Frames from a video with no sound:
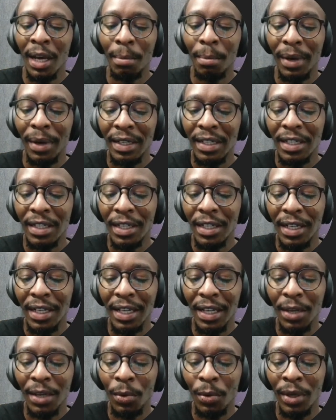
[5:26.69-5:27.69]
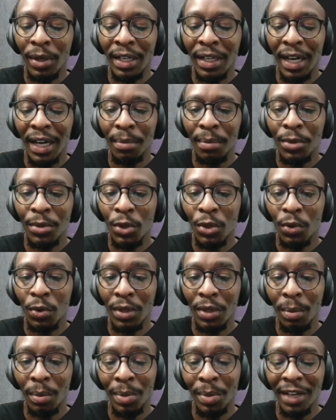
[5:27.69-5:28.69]
But when it comes to
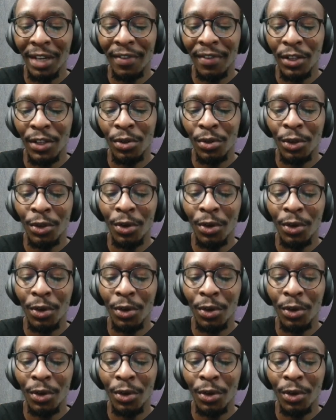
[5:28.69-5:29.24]
the paid version,